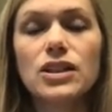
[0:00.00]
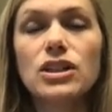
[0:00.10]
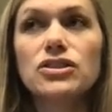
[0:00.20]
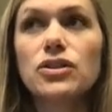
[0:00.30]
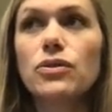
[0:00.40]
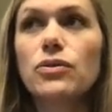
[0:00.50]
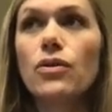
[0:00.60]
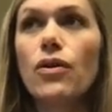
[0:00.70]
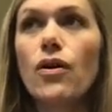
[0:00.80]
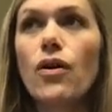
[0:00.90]

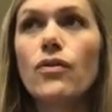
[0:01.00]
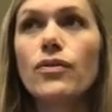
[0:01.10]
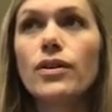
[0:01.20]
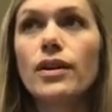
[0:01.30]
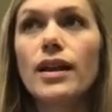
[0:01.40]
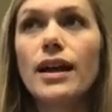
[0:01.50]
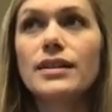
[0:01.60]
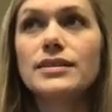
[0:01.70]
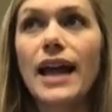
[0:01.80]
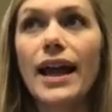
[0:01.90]
So over the
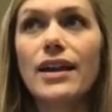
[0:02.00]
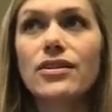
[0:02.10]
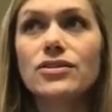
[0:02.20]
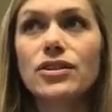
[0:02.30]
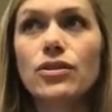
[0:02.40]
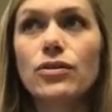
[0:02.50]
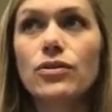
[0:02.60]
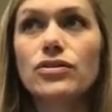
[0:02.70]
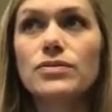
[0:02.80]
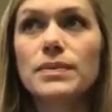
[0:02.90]
last decade or so,
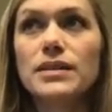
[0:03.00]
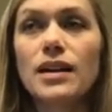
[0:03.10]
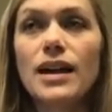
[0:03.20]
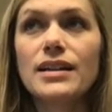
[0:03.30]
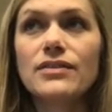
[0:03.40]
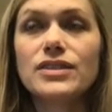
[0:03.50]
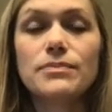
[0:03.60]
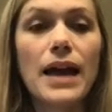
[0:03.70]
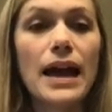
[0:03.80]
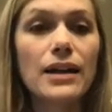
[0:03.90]
there's been kind of some
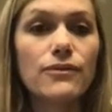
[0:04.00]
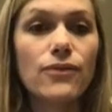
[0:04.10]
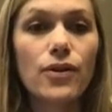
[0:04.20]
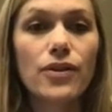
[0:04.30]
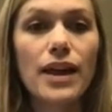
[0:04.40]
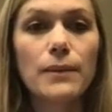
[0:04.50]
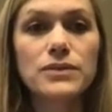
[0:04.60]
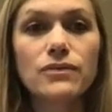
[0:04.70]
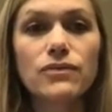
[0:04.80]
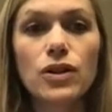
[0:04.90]
back and forth ebbs
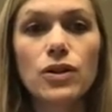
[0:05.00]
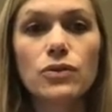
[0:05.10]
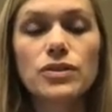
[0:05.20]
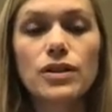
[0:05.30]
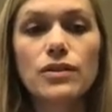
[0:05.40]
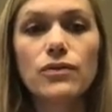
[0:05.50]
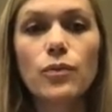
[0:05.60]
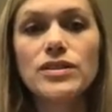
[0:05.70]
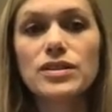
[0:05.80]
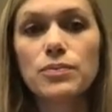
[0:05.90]
and flows of
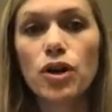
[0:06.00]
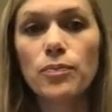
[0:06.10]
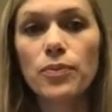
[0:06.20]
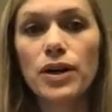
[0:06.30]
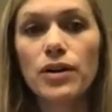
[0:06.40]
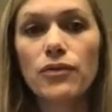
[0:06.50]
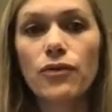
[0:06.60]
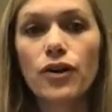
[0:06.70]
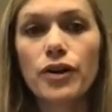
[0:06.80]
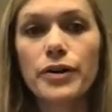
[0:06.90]
what's appropriate
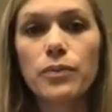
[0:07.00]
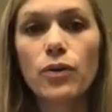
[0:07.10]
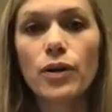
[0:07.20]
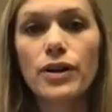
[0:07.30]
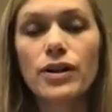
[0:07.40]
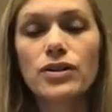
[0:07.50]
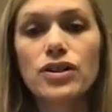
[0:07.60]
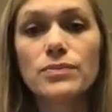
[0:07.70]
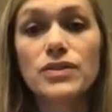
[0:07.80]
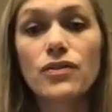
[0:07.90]
for an employer in
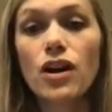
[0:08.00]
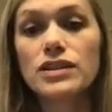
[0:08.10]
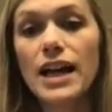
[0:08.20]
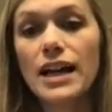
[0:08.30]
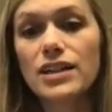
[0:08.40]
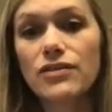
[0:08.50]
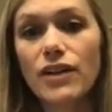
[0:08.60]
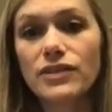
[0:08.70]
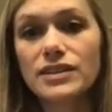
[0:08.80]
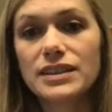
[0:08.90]
terms of contacting
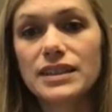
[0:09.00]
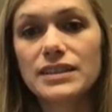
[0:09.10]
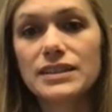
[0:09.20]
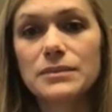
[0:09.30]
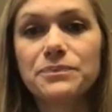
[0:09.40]
references,